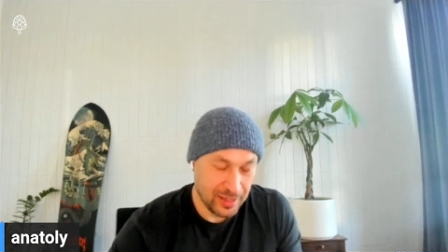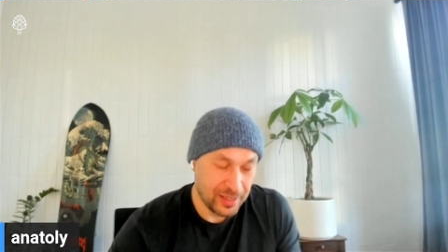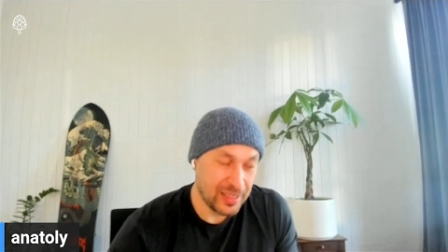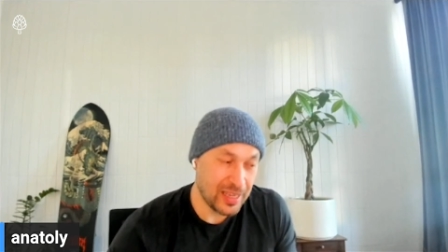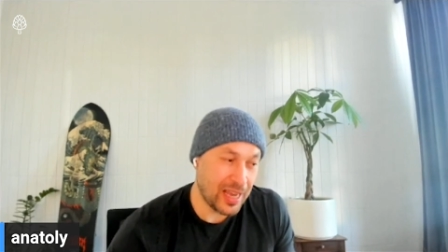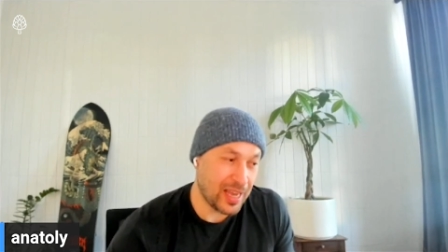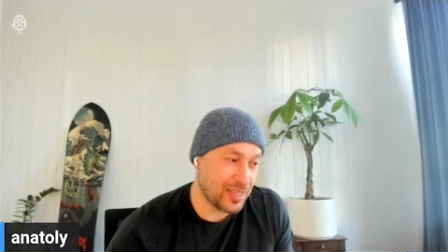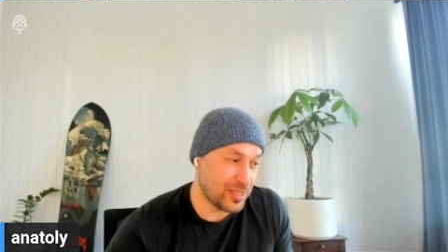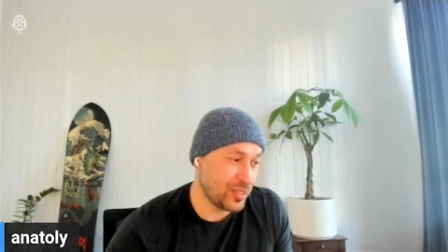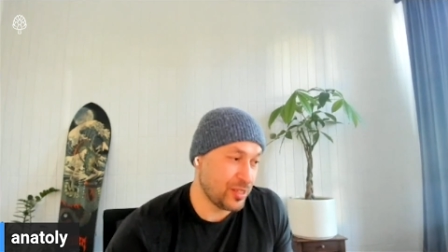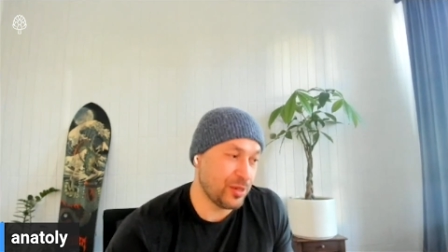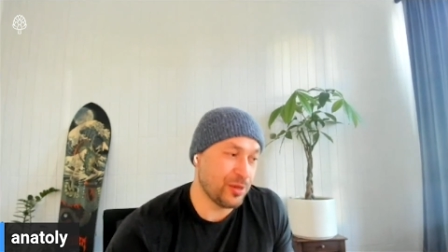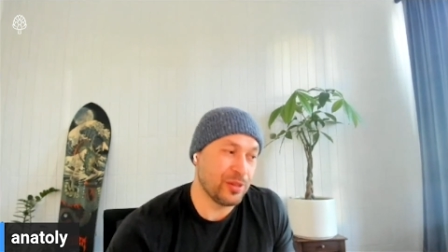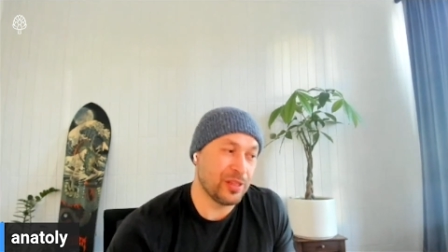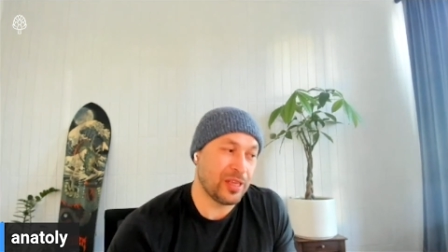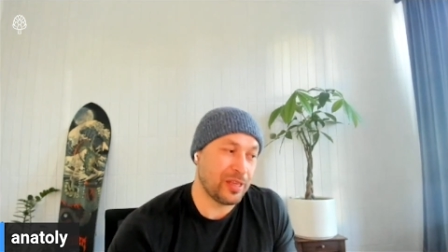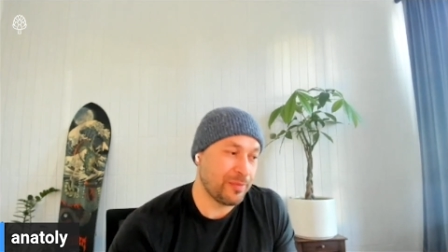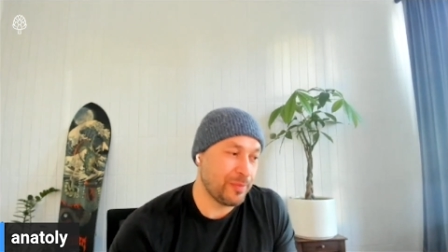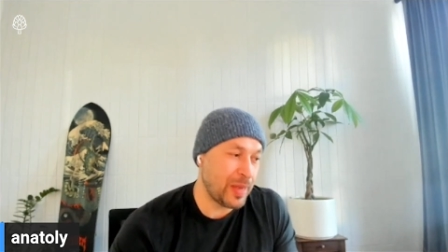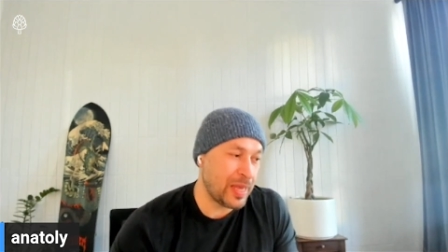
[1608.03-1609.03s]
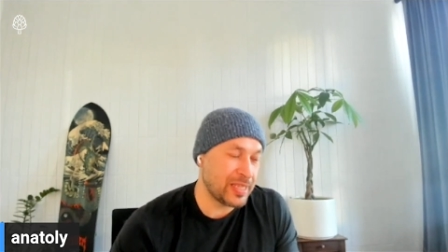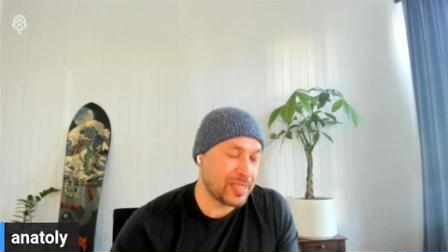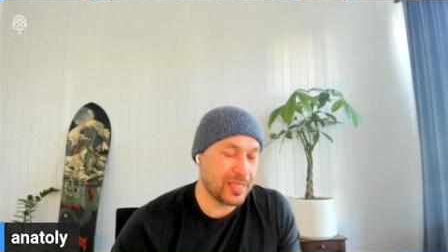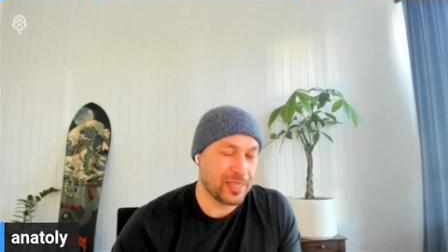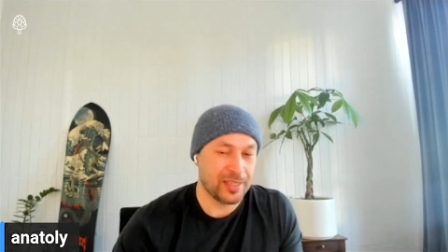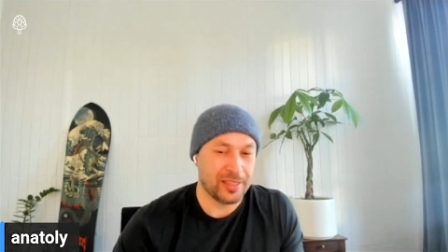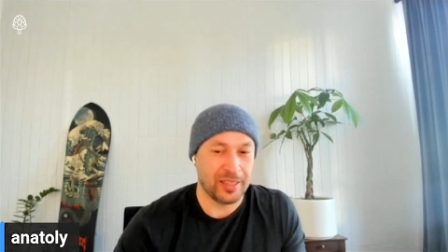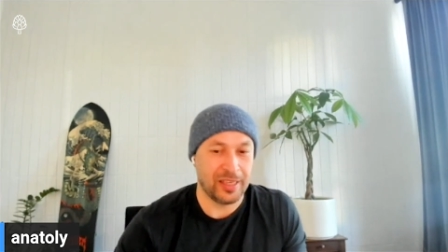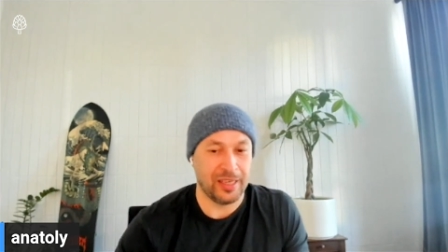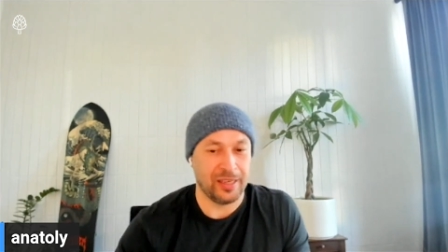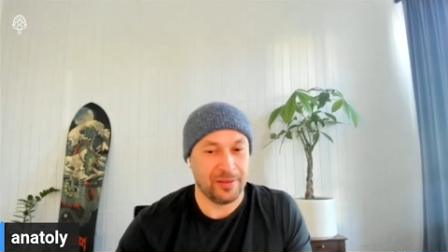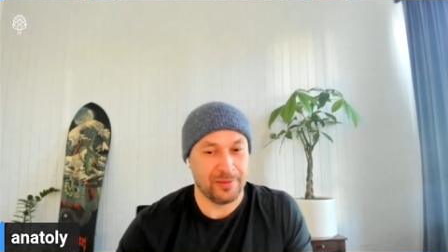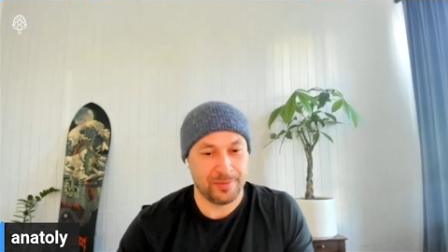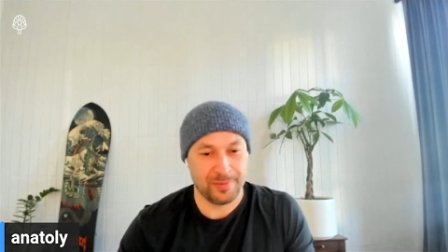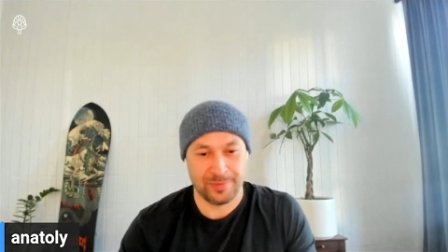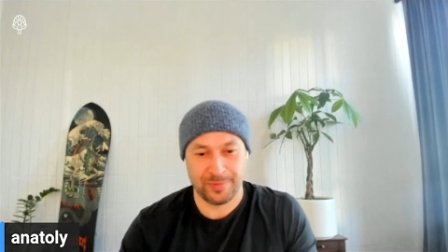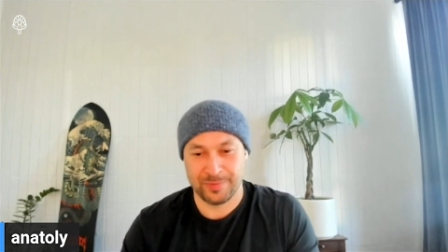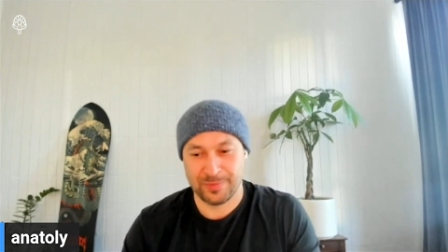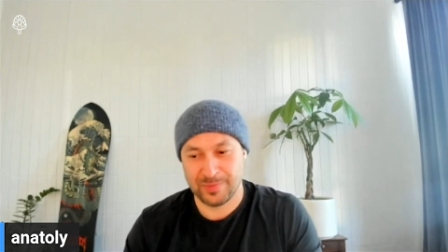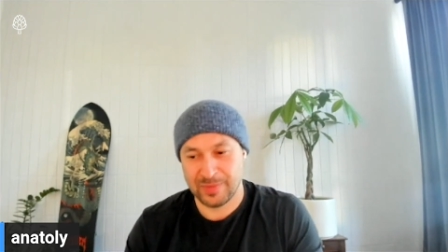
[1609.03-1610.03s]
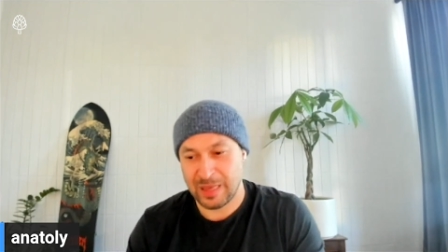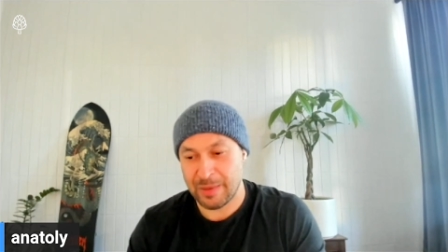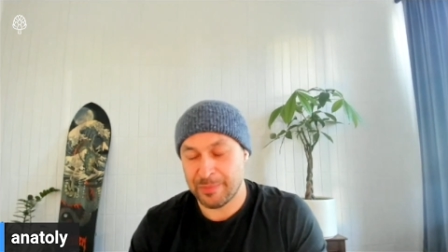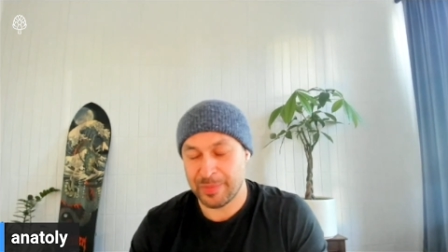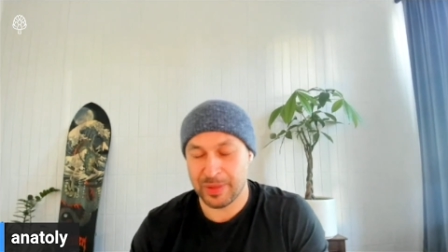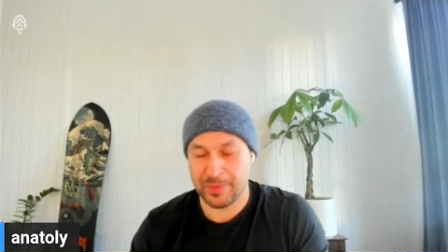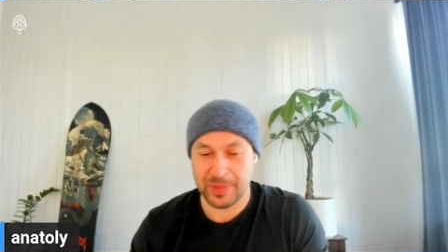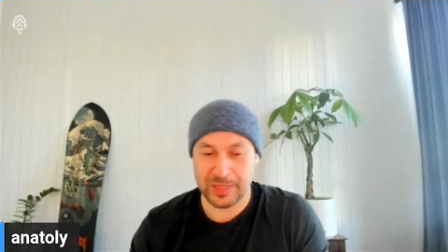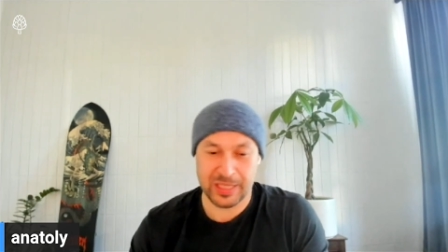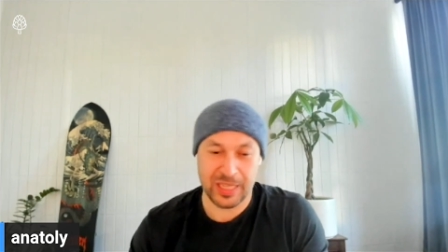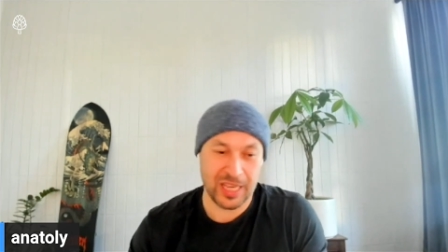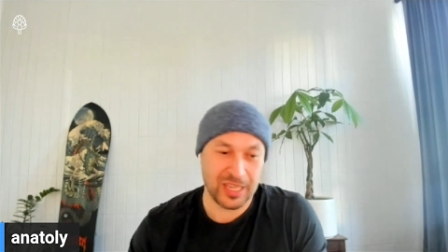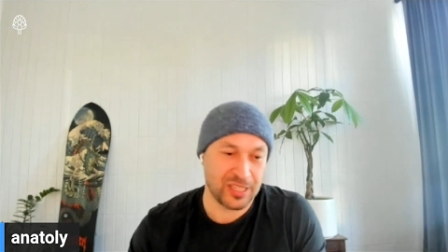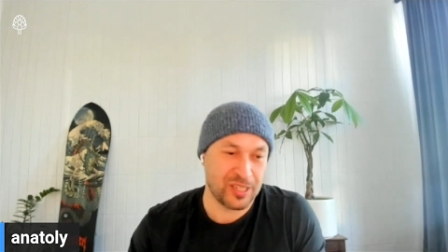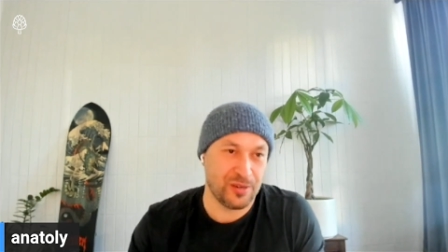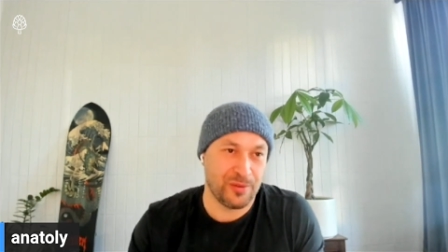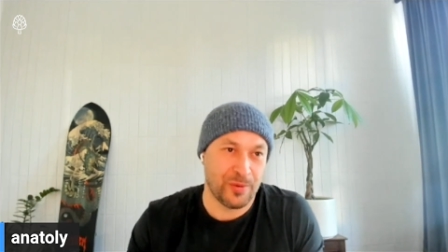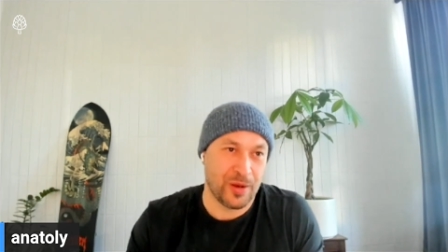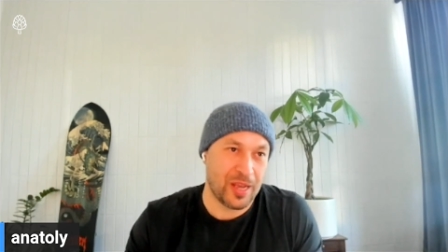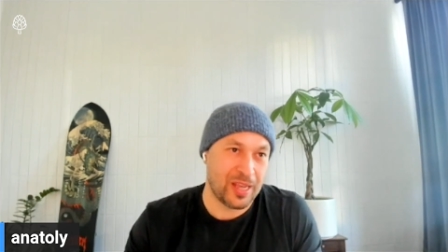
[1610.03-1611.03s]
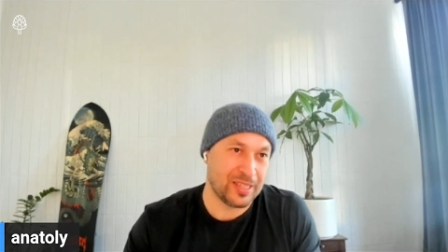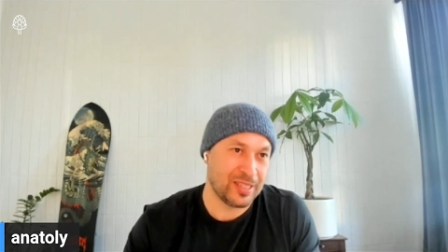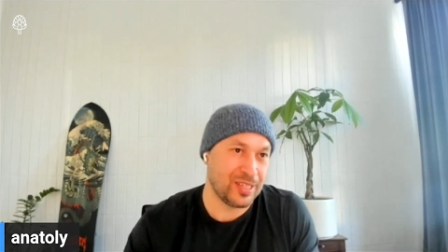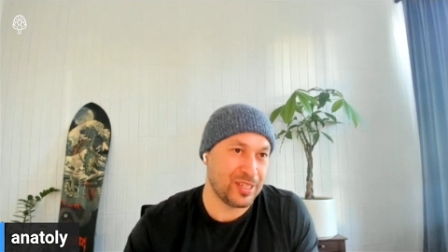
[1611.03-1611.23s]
Yeah, so like basically implementation wise,